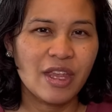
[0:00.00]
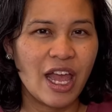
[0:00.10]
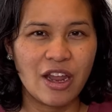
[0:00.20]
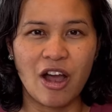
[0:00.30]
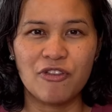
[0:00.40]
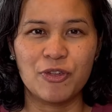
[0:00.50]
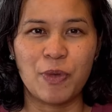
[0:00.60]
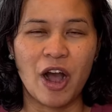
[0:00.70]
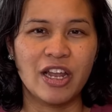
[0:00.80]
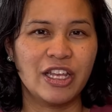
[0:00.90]
and offer
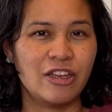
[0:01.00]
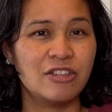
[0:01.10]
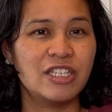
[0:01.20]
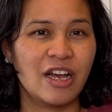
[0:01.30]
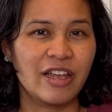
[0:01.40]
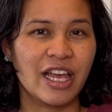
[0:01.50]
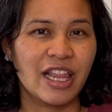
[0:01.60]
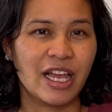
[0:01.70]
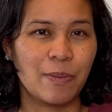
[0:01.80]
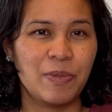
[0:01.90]
potty. Usually I'll get
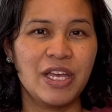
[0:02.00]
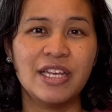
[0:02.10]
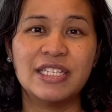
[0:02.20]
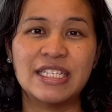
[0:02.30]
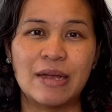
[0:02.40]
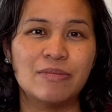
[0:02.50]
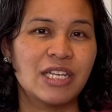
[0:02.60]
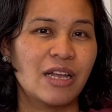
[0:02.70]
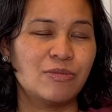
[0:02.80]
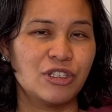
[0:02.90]
like a pee.
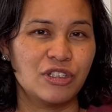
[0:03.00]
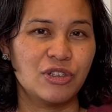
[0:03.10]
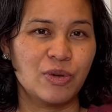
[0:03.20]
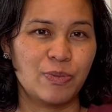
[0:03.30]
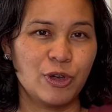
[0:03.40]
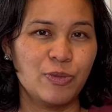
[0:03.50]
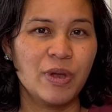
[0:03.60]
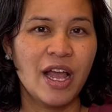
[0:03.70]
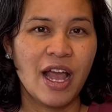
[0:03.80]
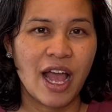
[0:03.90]
Sometimes she'll do a poop
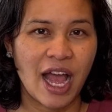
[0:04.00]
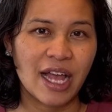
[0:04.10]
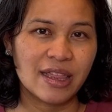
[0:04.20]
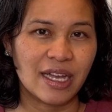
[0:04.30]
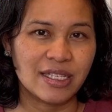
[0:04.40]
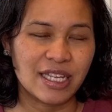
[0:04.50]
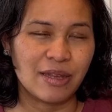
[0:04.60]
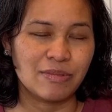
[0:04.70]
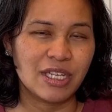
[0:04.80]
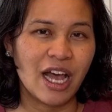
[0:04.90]
at that
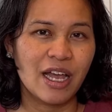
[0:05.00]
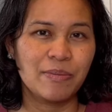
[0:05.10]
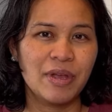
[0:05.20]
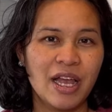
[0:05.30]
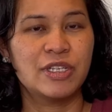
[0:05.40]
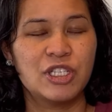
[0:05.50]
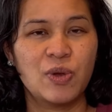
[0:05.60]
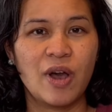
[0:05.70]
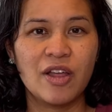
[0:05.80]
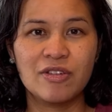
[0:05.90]
same time.
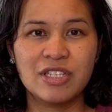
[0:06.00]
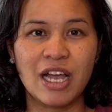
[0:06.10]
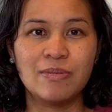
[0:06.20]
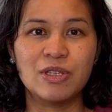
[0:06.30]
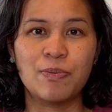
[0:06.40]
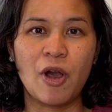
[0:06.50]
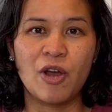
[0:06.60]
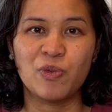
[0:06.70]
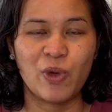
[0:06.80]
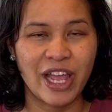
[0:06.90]
So other times
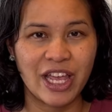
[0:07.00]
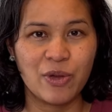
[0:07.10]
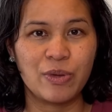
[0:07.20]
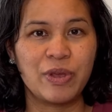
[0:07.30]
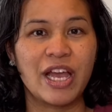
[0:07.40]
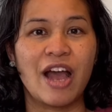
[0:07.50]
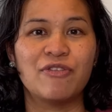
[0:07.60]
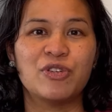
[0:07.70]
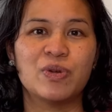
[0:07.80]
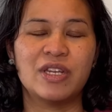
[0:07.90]
upon waking would be
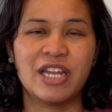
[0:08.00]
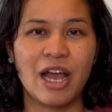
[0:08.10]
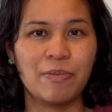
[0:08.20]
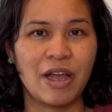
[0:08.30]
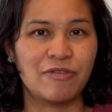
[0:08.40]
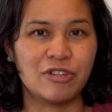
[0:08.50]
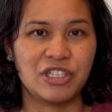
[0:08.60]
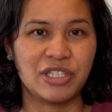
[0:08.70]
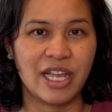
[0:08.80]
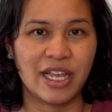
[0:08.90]
after a nap, after
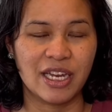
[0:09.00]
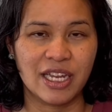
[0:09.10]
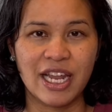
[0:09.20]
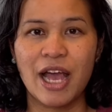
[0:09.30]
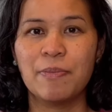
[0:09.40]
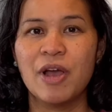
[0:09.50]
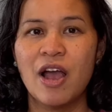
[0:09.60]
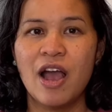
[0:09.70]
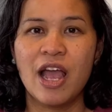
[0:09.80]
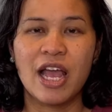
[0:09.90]
she's taken a nap
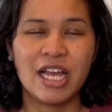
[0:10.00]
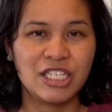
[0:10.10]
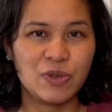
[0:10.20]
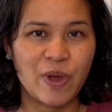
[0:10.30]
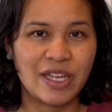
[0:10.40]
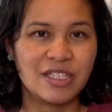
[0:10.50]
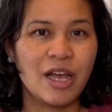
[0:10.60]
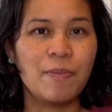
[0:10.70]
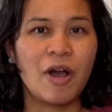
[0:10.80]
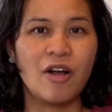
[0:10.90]
and she wakes
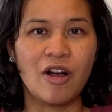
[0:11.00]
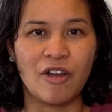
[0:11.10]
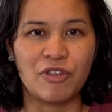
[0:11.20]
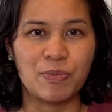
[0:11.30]
up, I'll offer